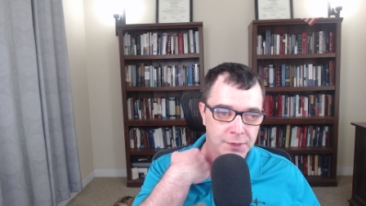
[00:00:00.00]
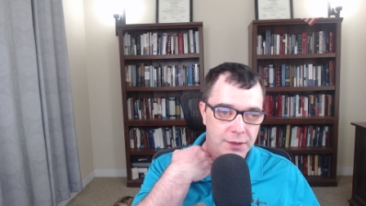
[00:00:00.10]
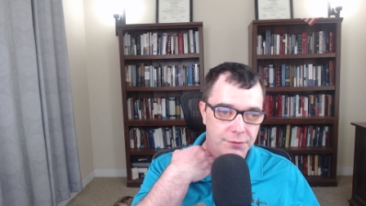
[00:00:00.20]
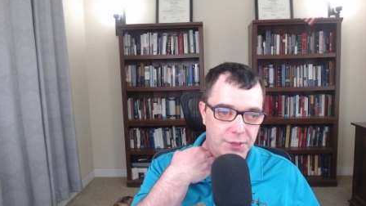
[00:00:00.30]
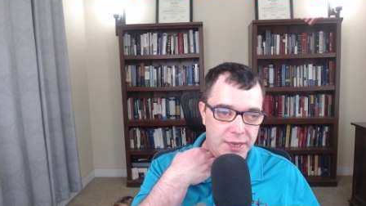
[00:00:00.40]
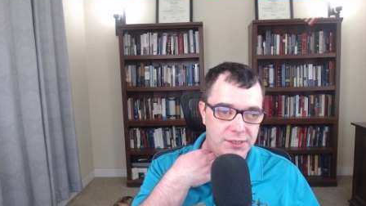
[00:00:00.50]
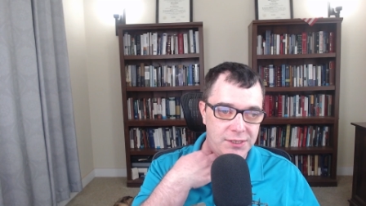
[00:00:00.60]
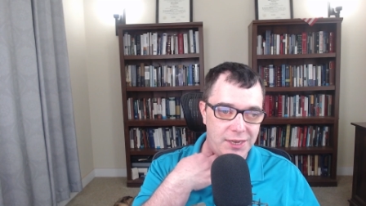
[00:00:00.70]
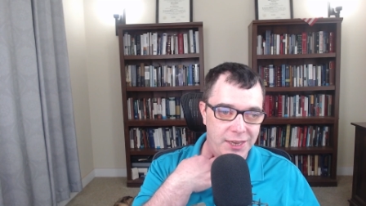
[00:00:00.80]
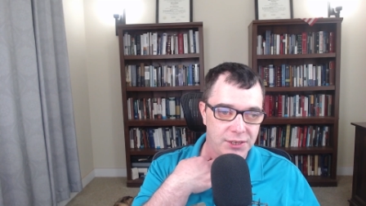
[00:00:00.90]
This
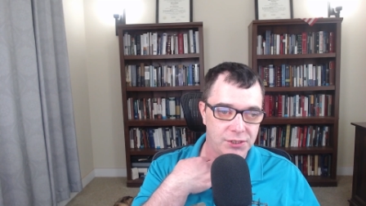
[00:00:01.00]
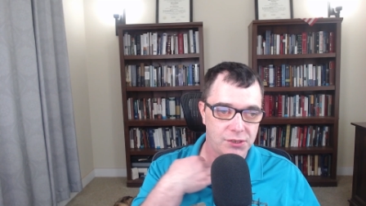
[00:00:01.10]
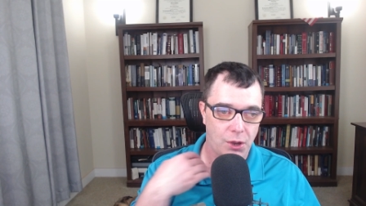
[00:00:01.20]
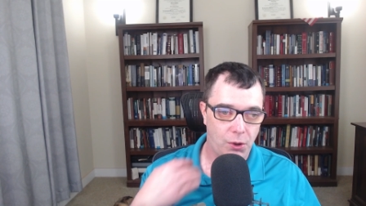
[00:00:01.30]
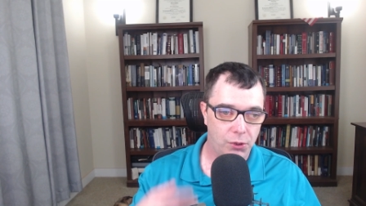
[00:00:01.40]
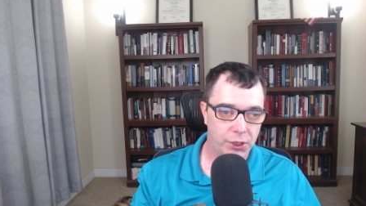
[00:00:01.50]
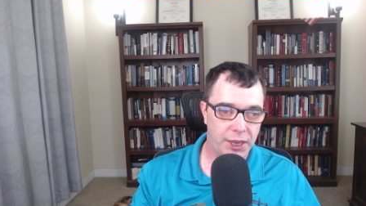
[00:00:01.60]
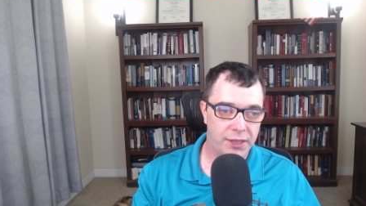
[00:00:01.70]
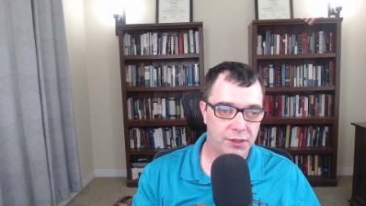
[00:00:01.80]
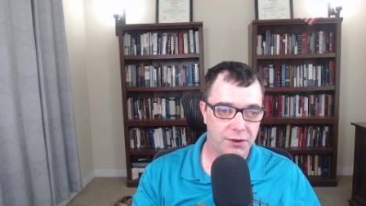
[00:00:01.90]
is the
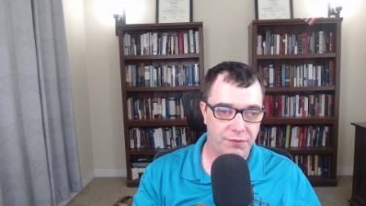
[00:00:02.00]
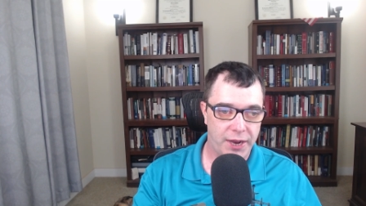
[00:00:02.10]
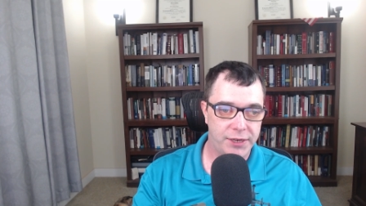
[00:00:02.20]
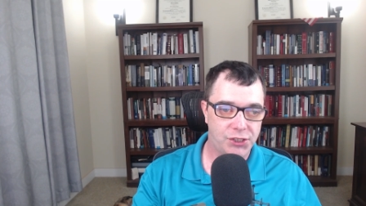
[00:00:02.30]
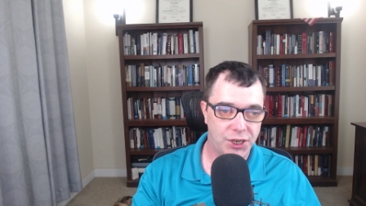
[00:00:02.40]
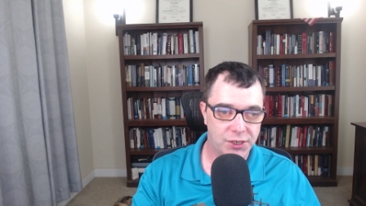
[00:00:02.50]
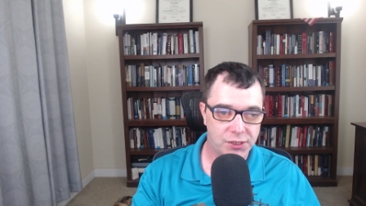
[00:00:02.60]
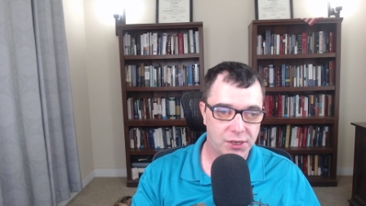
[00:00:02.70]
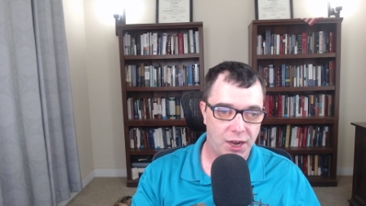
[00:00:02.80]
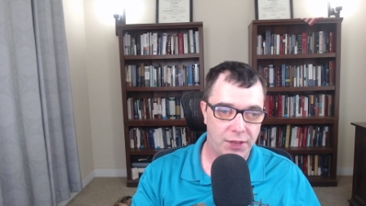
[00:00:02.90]
holy and the divine
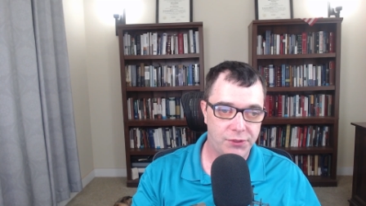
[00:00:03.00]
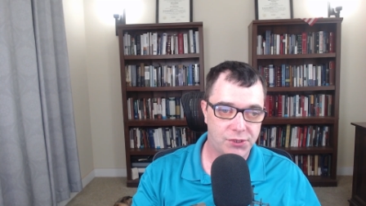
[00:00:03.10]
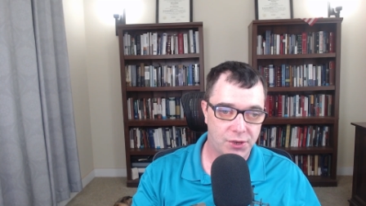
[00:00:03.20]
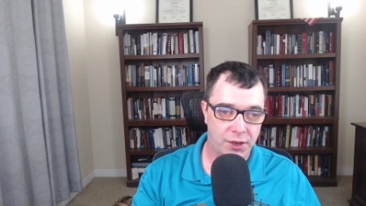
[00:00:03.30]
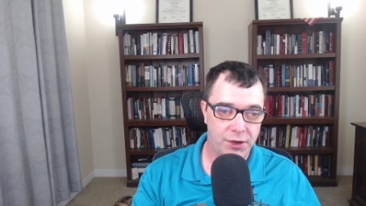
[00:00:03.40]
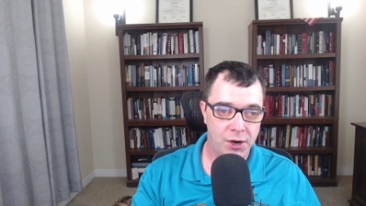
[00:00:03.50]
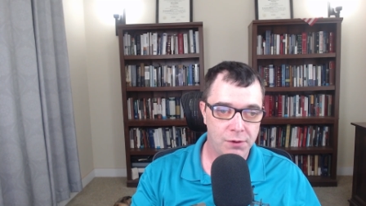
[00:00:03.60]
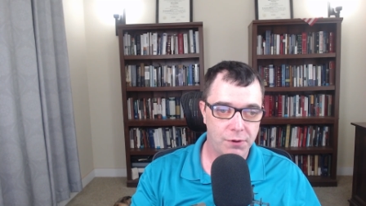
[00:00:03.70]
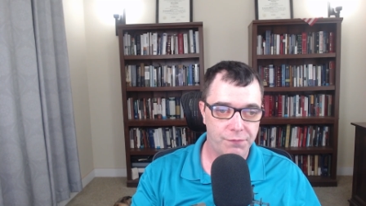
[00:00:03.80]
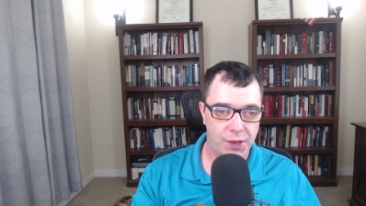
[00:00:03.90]
Jesus, God the Son,
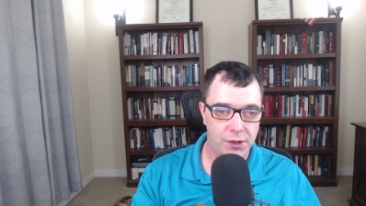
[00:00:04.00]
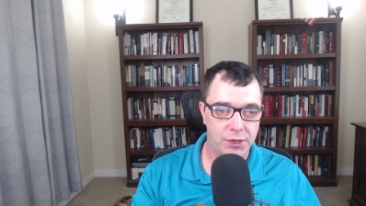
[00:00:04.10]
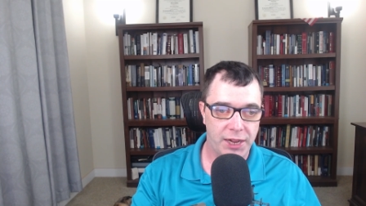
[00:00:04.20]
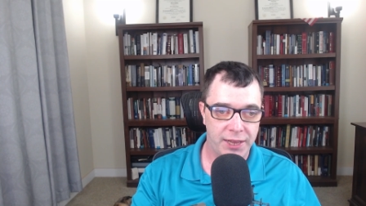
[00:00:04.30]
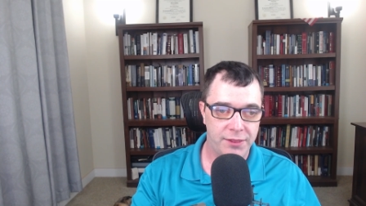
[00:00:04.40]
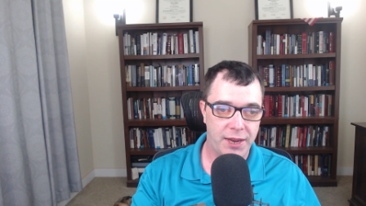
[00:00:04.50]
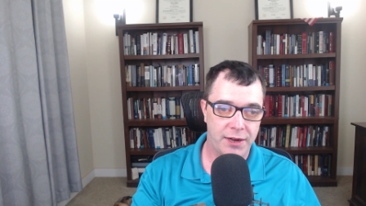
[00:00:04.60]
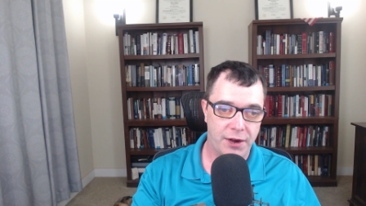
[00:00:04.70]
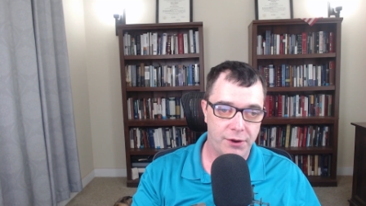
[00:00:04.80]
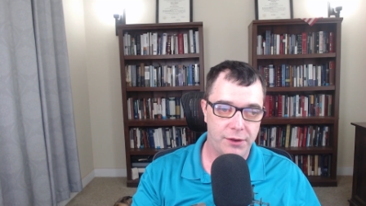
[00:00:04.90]
revealed in the
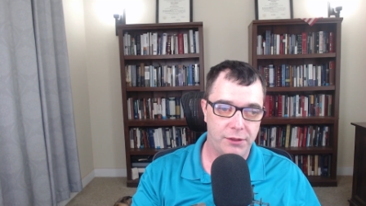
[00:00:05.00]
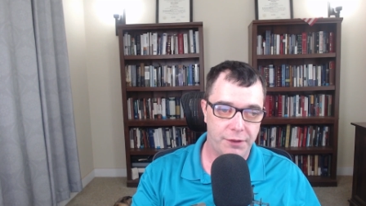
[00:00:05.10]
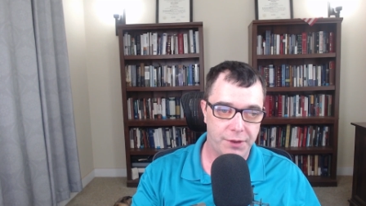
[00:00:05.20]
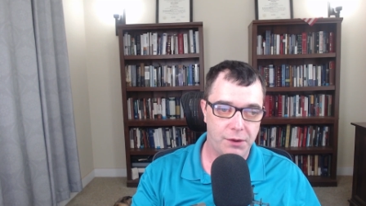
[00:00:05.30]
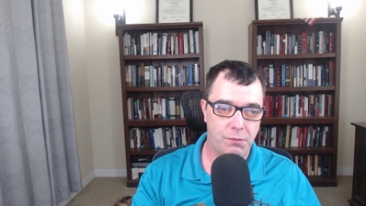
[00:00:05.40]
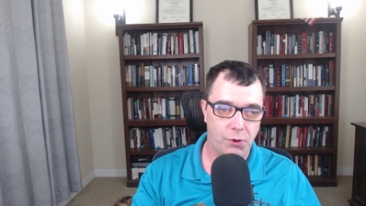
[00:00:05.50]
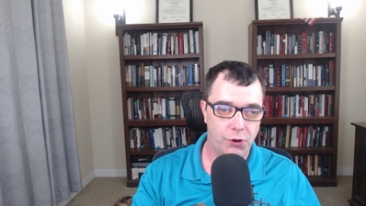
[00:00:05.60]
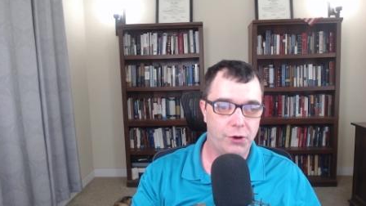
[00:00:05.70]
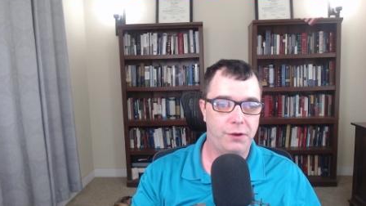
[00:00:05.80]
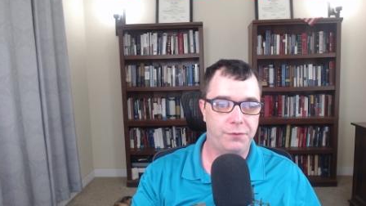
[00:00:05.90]
inerrant living
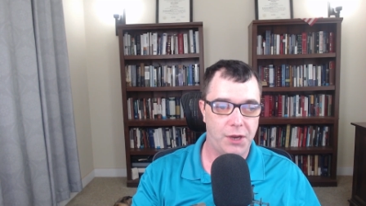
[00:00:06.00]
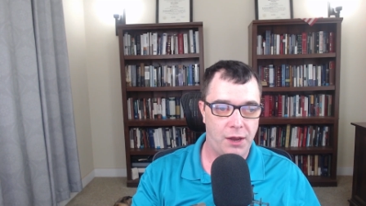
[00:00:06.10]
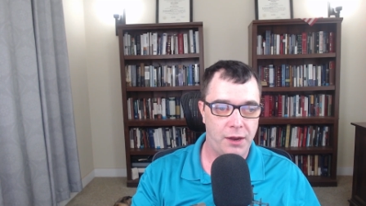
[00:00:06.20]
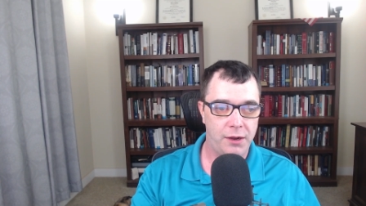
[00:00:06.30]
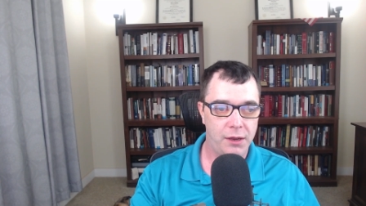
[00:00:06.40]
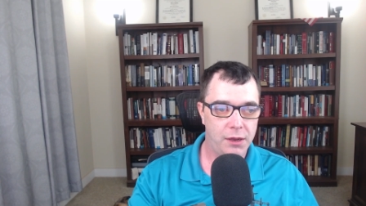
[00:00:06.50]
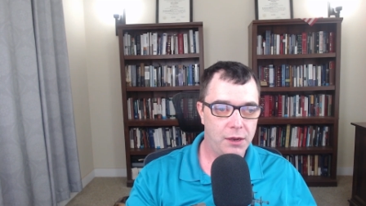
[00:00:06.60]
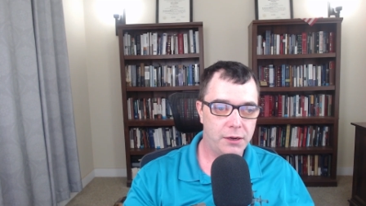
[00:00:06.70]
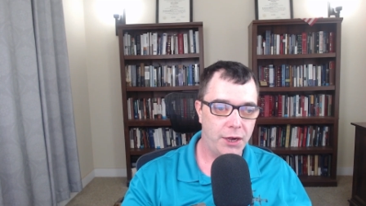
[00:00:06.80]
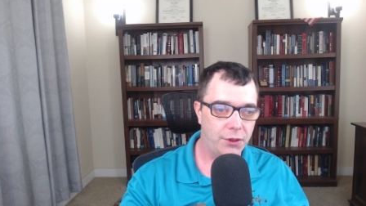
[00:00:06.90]
Word of God.
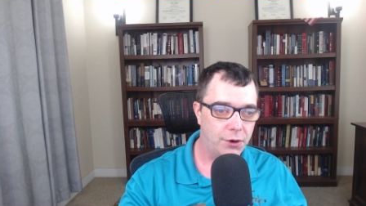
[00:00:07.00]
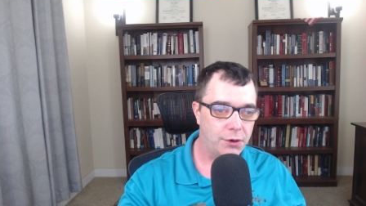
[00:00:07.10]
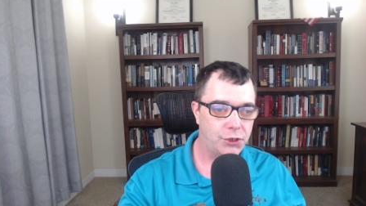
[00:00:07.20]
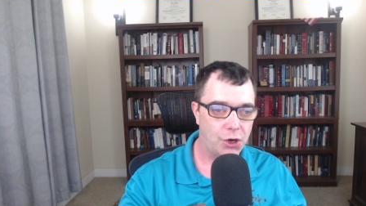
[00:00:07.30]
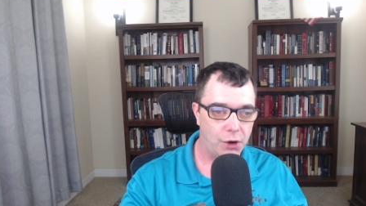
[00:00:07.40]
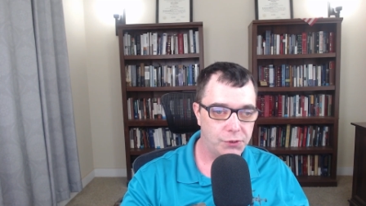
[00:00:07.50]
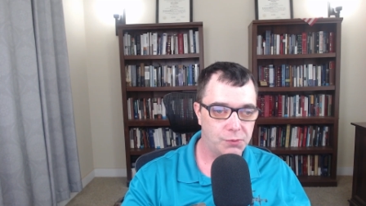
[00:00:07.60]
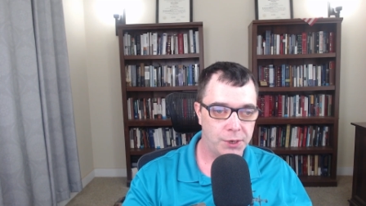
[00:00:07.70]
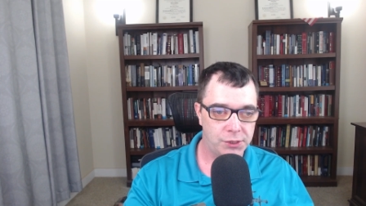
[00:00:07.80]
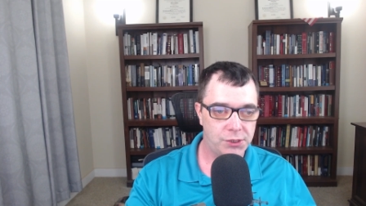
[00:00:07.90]
Neither Jehovah's
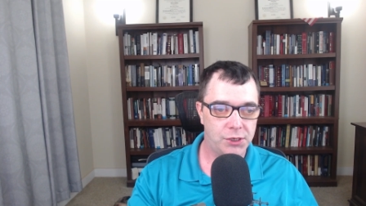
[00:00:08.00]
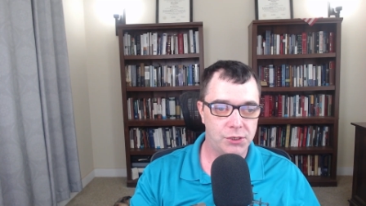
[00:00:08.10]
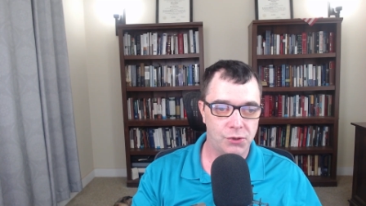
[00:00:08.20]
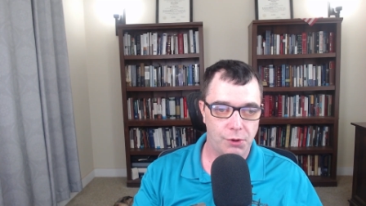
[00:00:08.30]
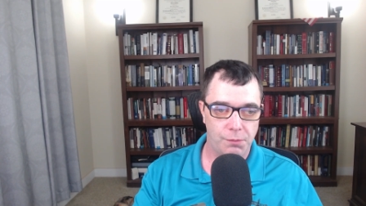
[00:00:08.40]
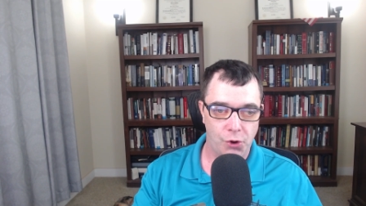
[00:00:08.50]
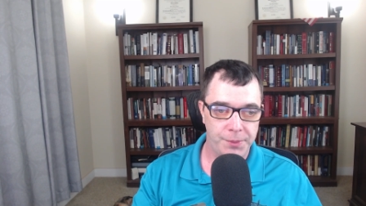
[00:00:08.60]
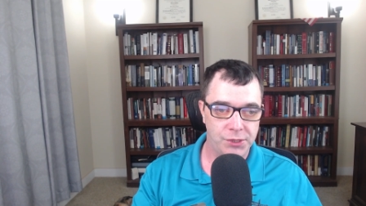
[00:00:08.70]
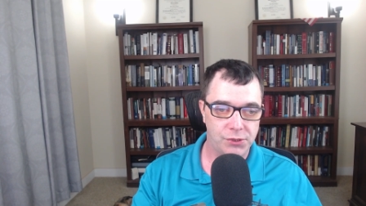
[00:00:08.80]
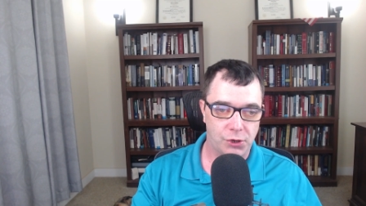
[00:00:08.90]
Witnesses nor
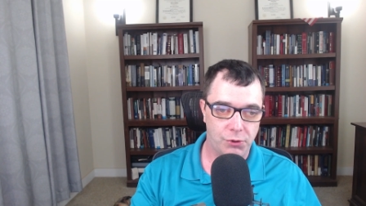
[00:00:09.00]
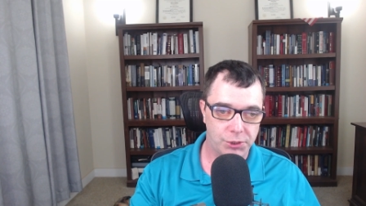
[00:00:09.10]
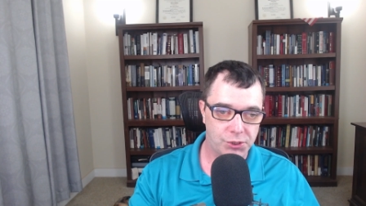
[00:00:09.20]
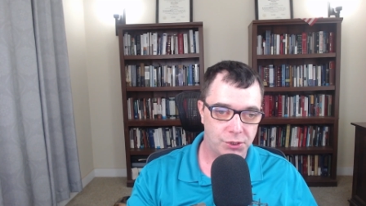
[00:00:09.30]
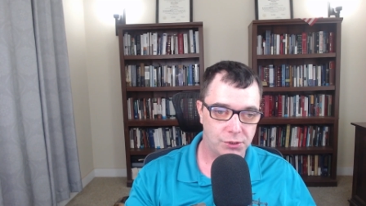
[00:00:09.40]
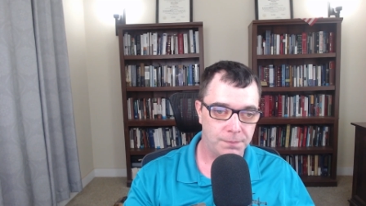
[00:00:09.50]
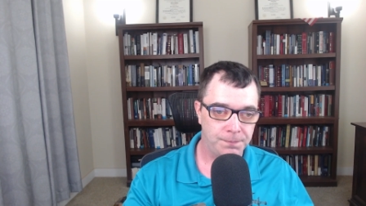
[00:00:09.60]
Mormons are Christians.